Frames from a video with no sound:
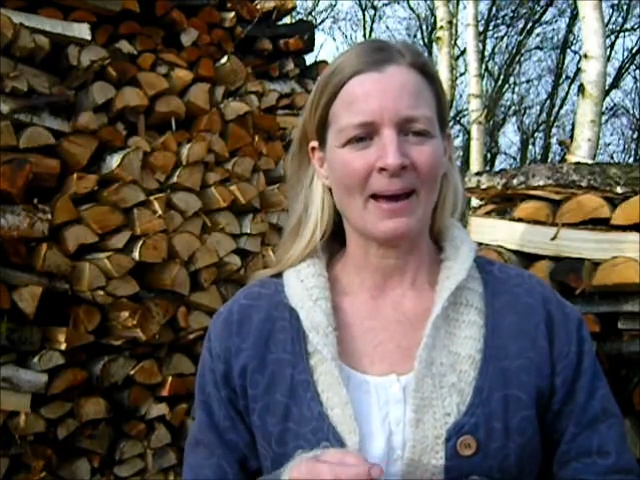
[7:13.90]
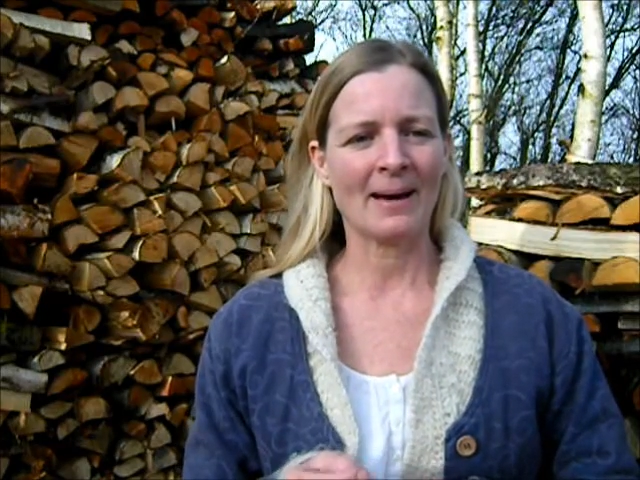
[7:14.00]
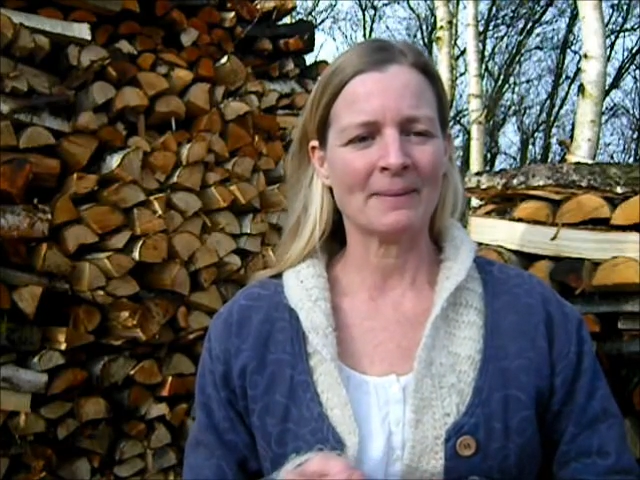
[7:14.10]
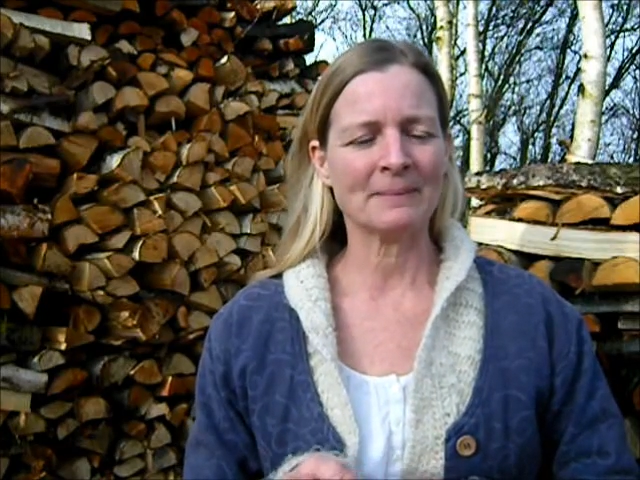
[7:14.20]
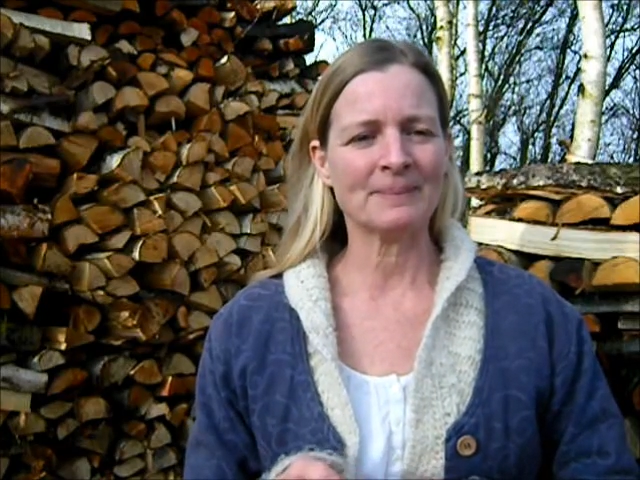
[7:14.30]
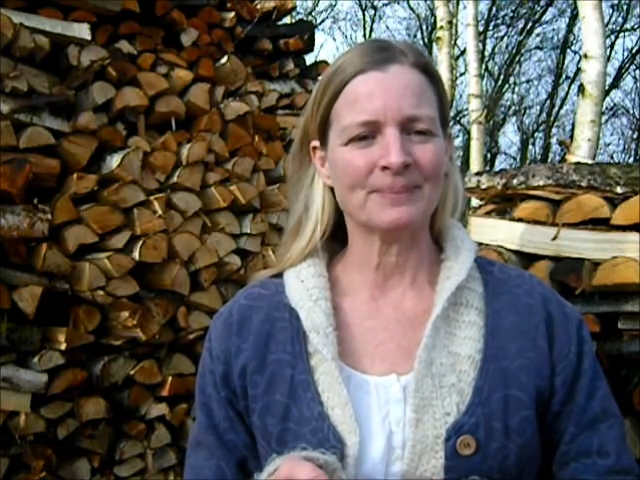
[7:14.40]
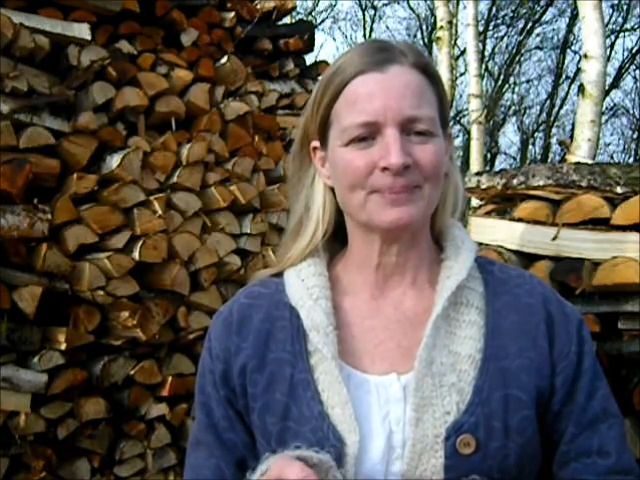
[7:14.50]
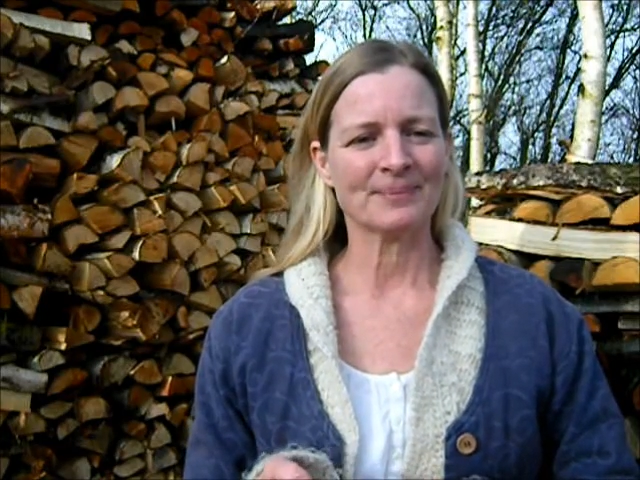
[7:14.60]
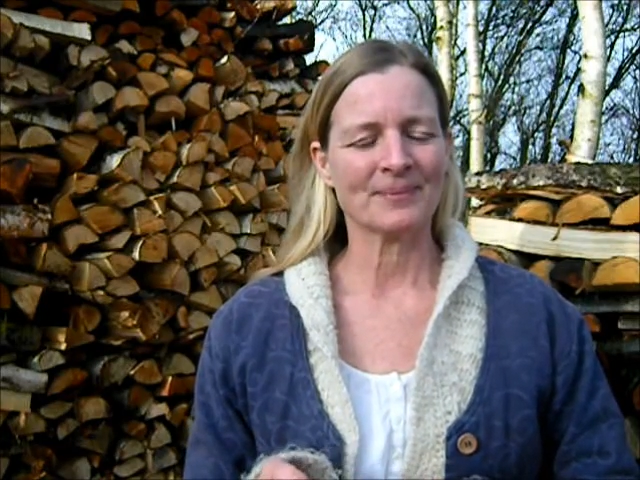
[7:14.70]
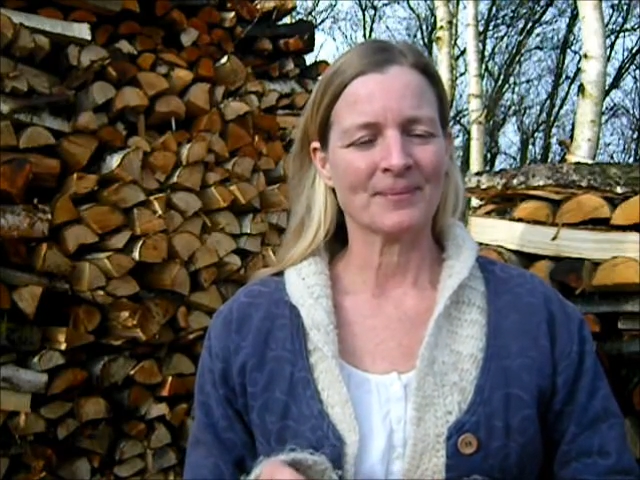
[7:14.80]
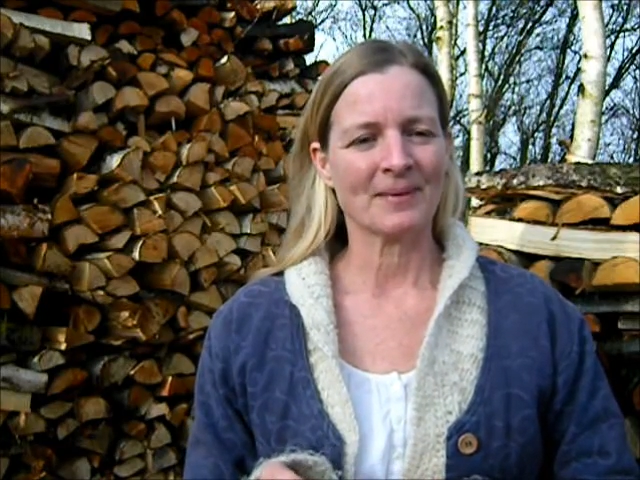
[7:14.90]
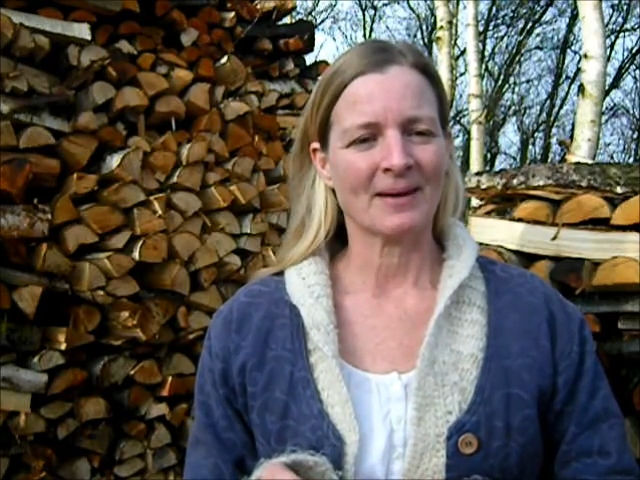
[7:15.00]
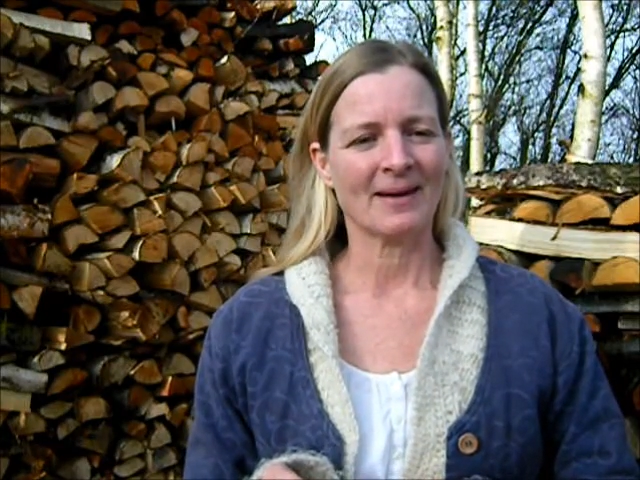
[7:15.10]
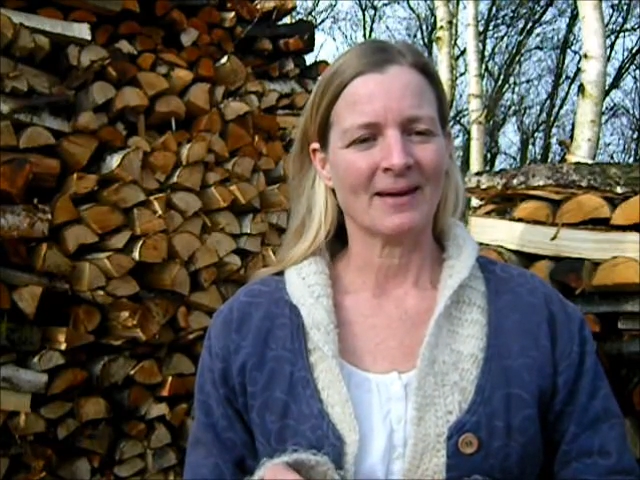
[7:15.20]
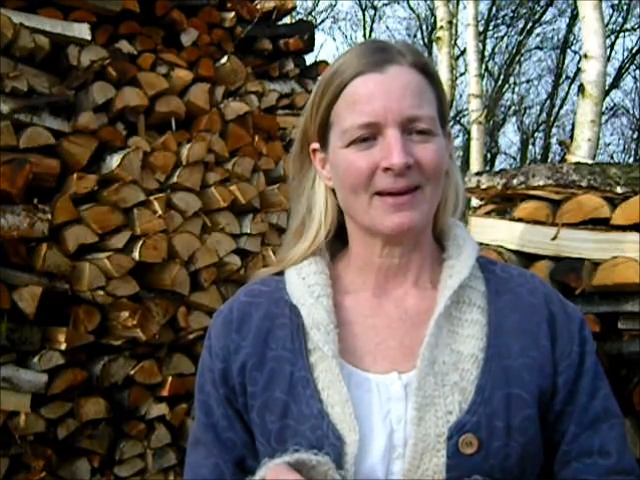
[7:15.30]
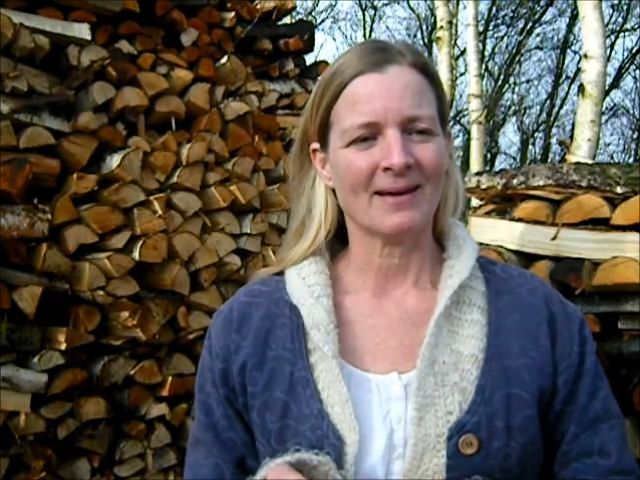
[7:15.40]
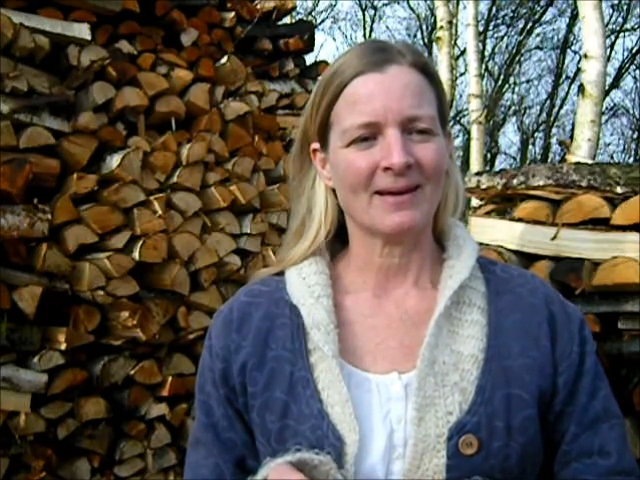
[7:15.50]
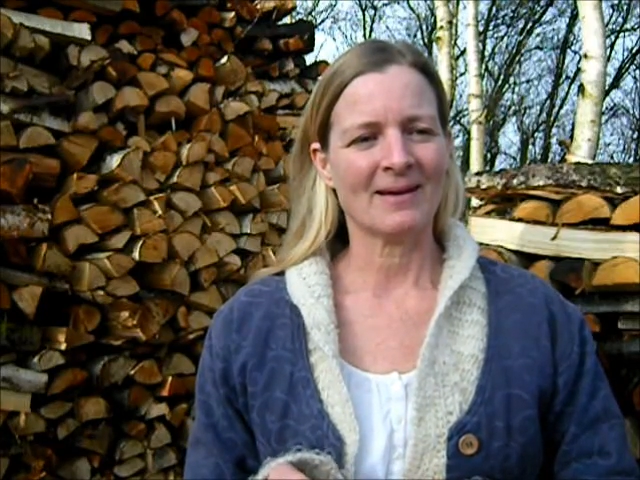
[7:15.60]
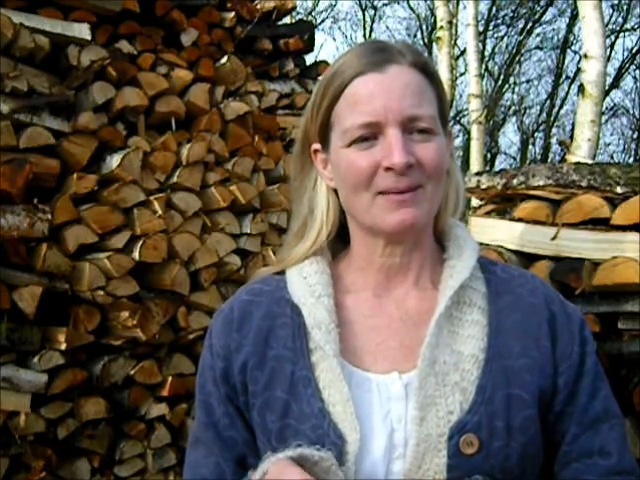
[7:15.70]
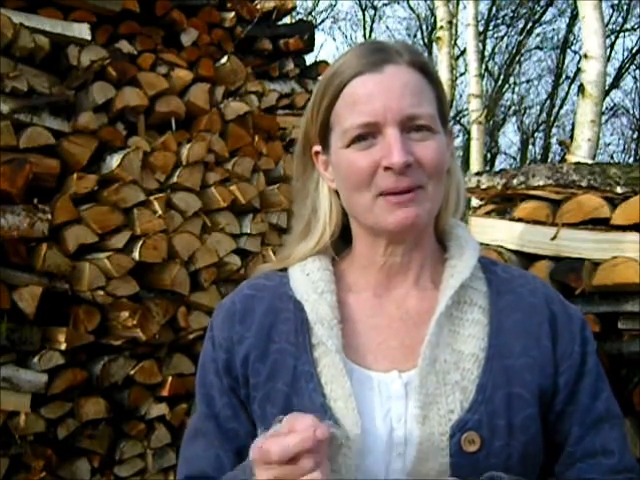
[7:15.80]

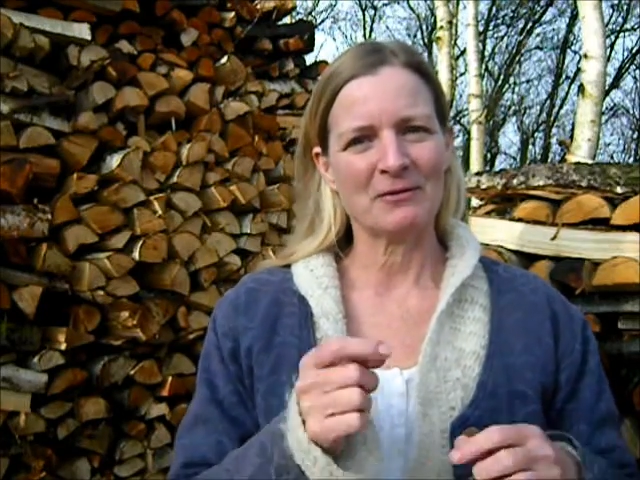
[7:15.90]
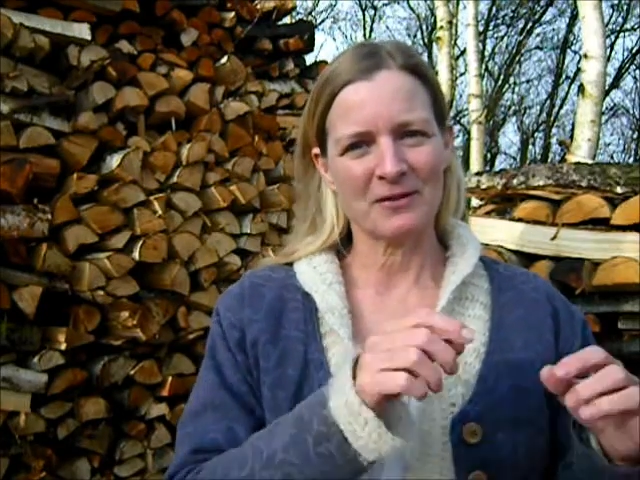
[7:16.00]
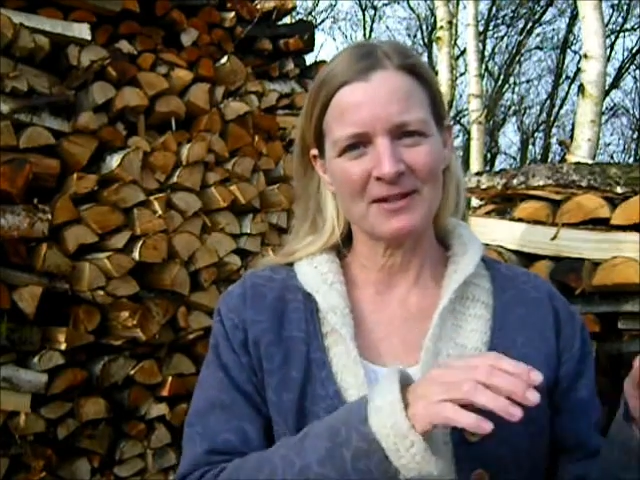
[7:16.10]
But